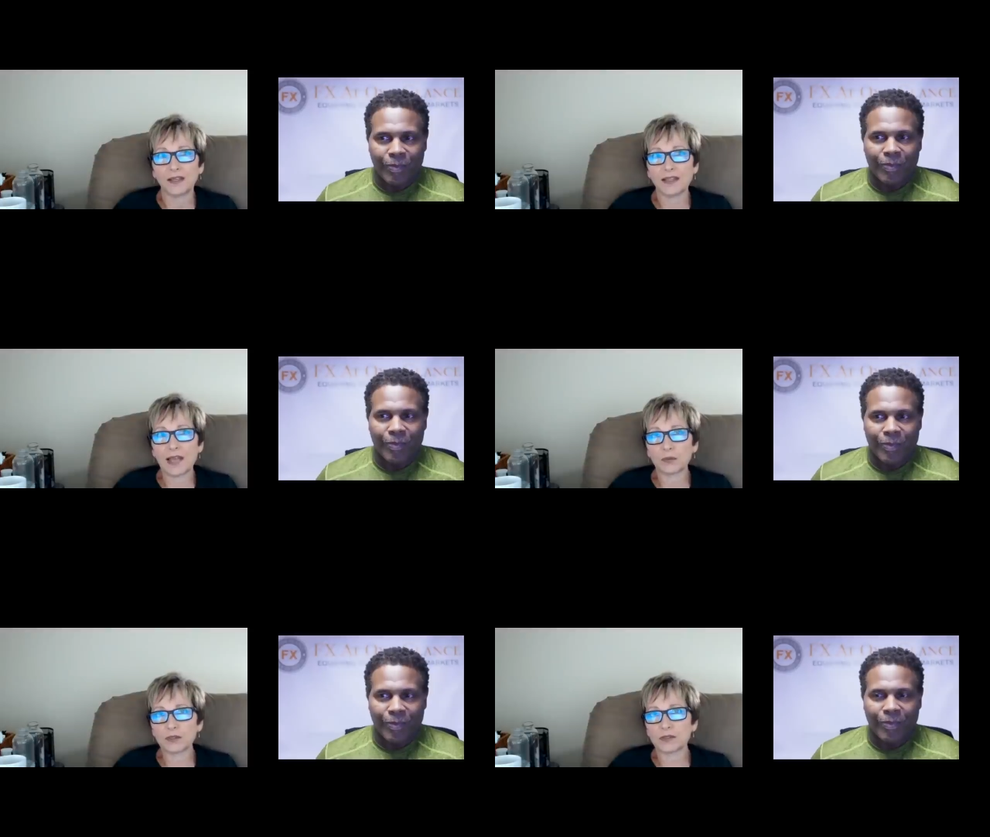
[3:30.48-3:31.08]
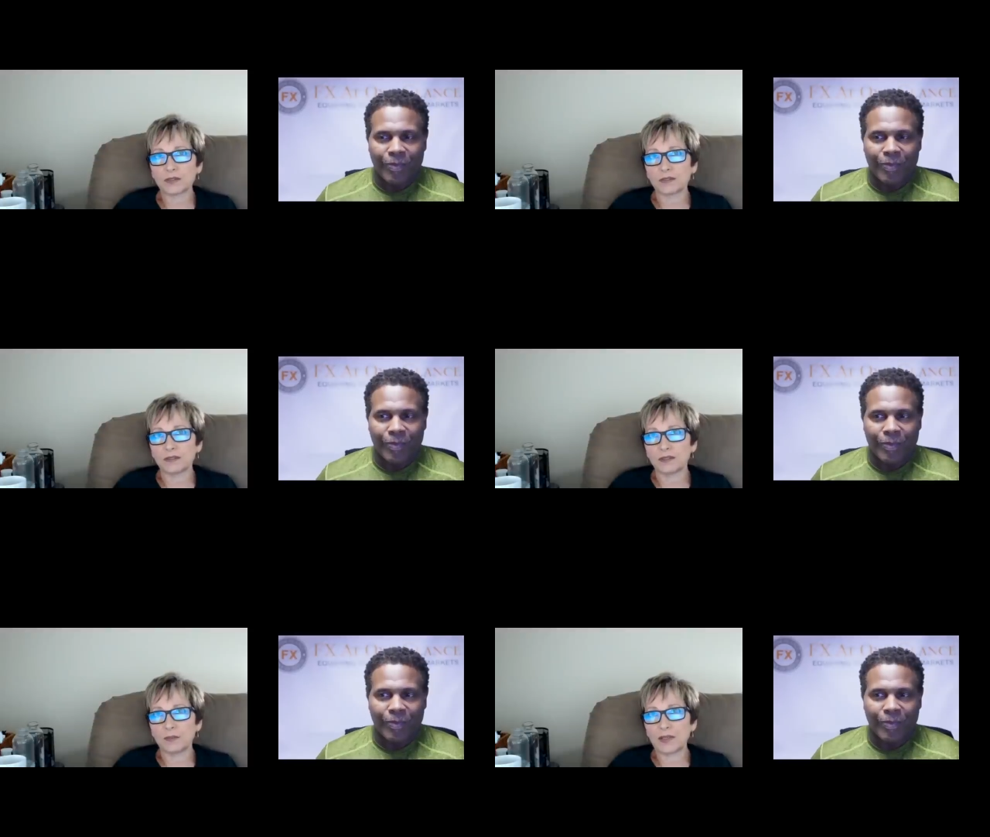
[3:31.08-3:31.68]
Speaker 1: And that
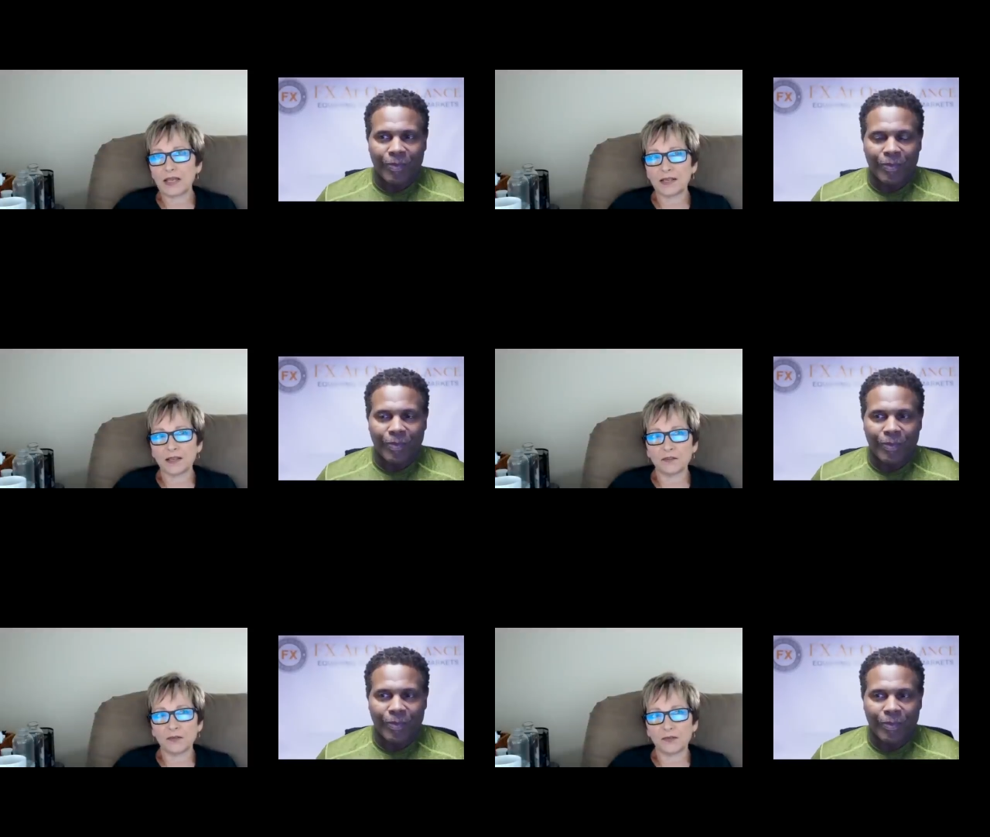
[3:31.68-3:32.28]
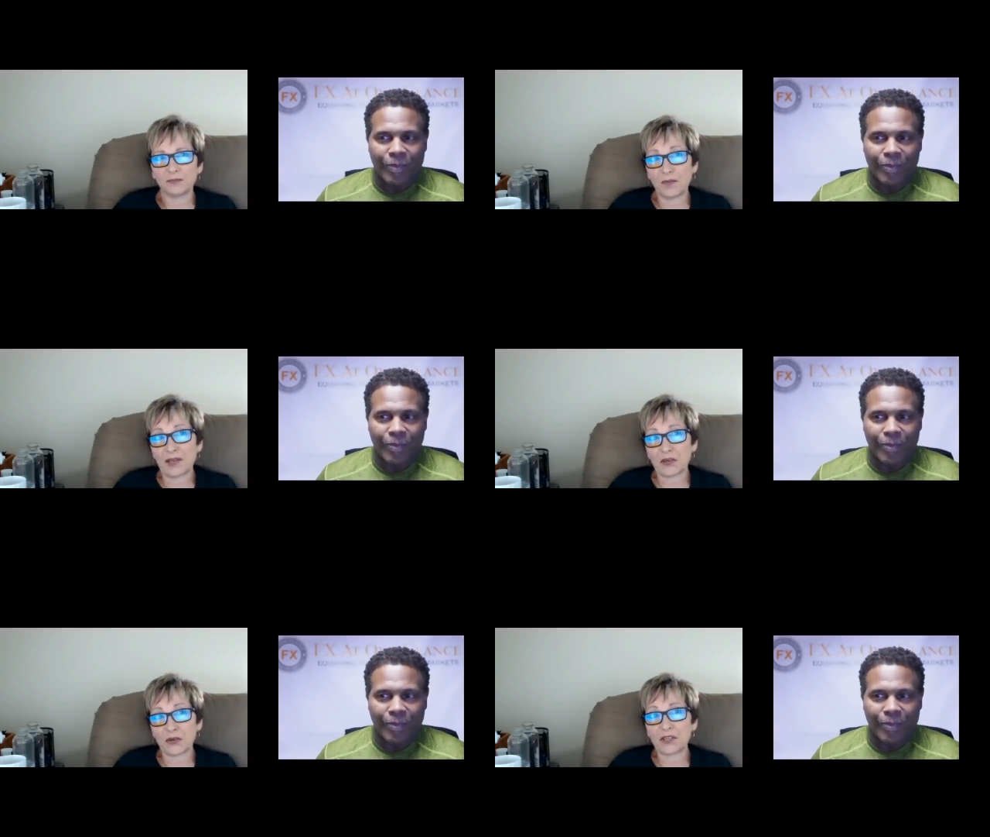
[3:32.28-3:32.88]
was the beginning of
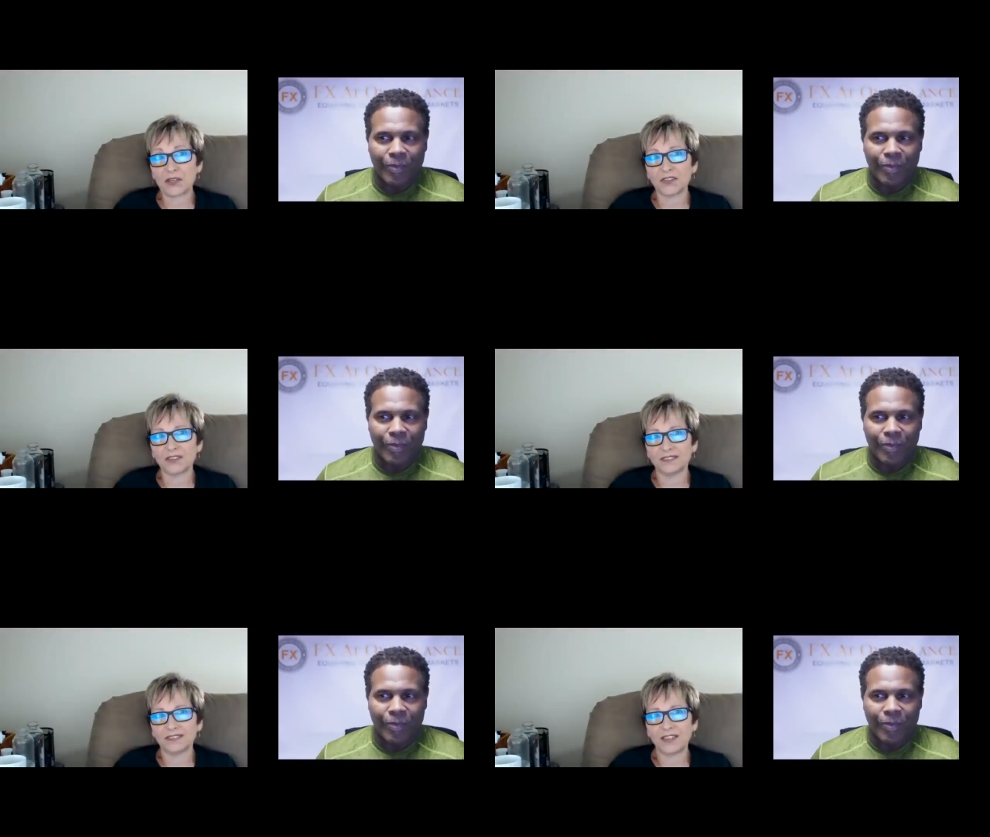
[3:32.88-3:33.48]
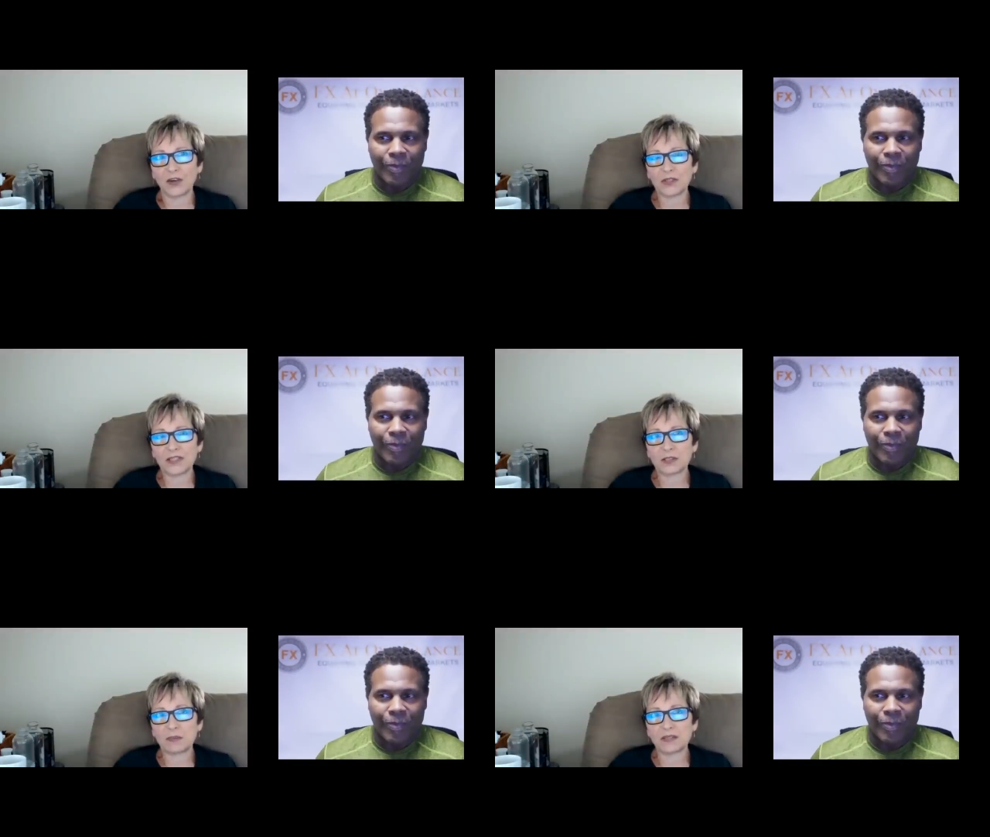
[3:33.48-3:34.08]
my career, you know,
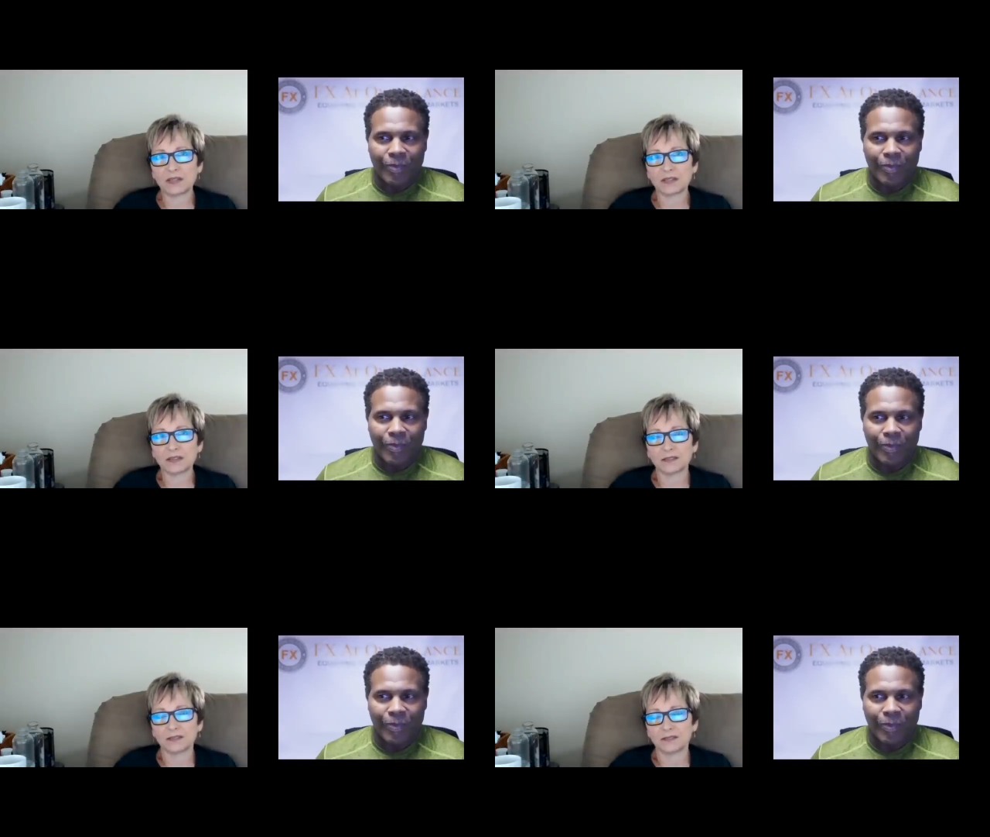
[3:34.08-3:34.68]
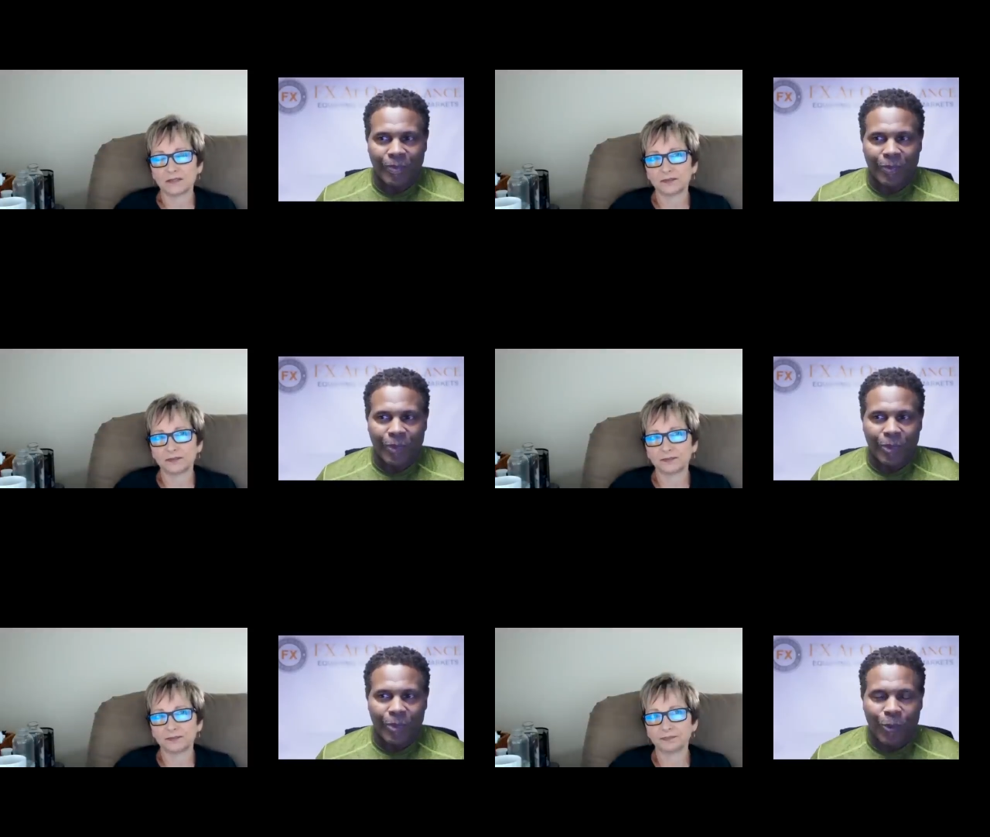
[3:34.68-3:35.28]
in this business.
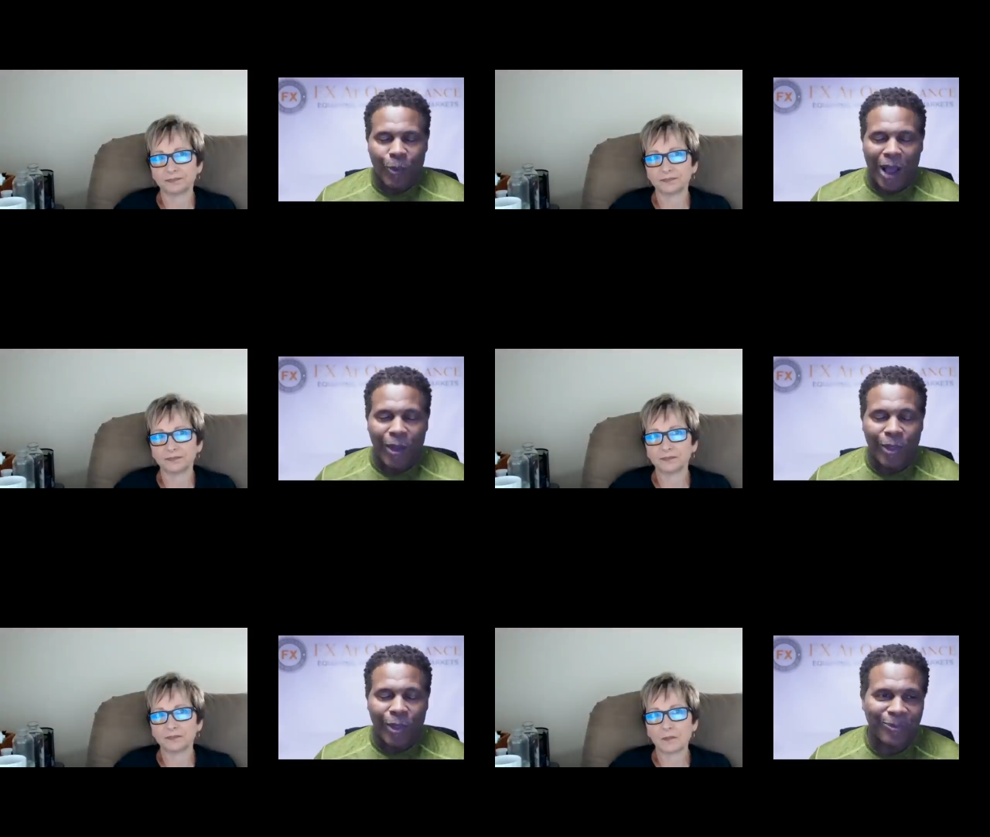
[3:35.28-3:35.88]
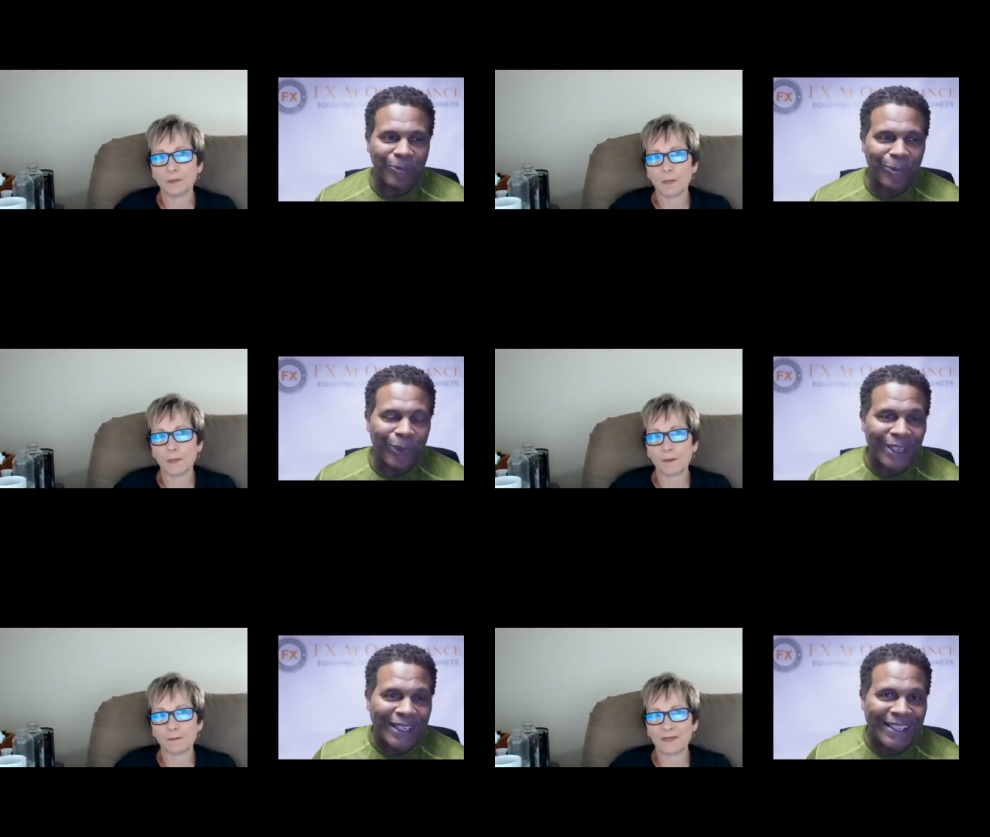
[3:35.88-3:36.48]
Speaker 2: Wow, that's
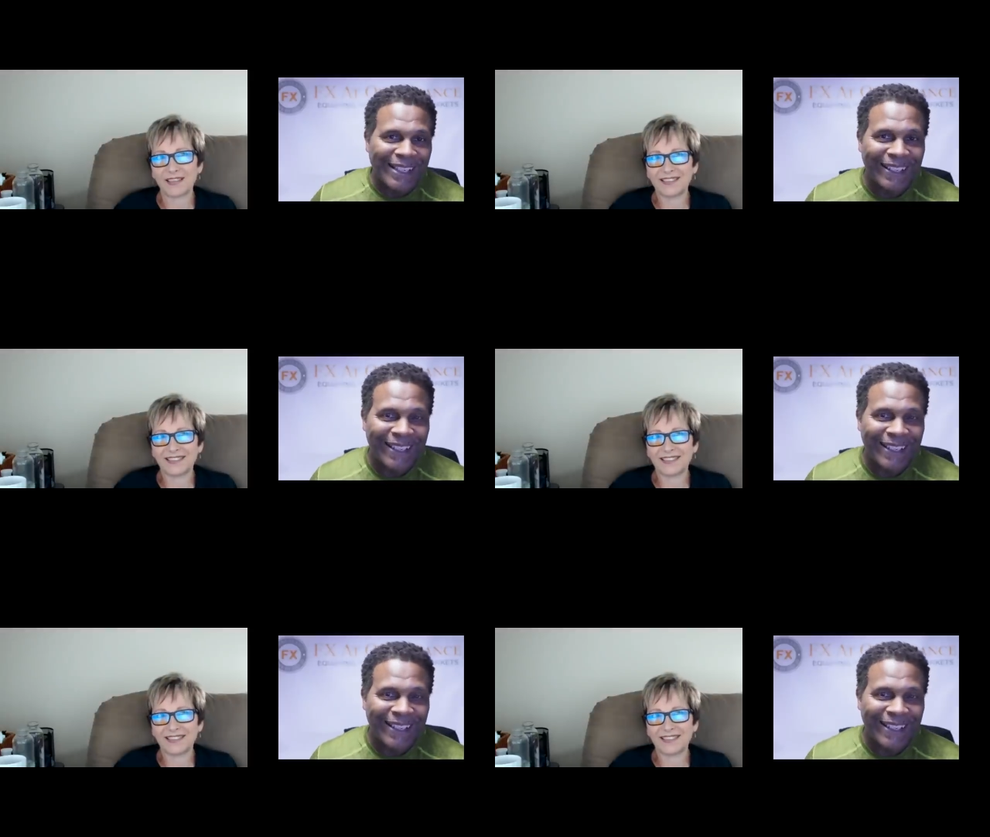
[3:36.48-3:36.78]
pretty